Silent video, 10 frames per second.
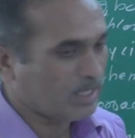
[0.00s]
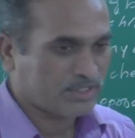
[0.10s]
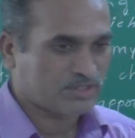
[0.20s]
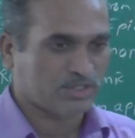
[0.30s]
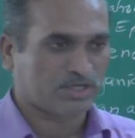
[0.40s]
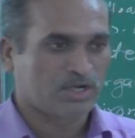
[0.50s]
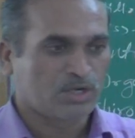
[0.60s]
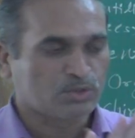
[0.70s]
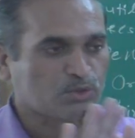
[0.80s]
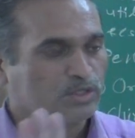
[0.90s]
lecture
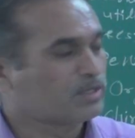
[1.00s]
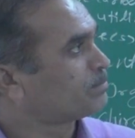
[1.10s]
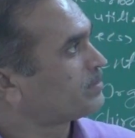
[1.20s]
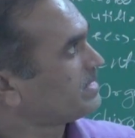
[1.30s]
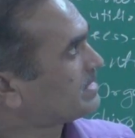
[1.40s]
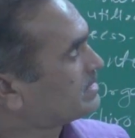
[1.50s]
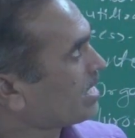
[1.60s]
to complete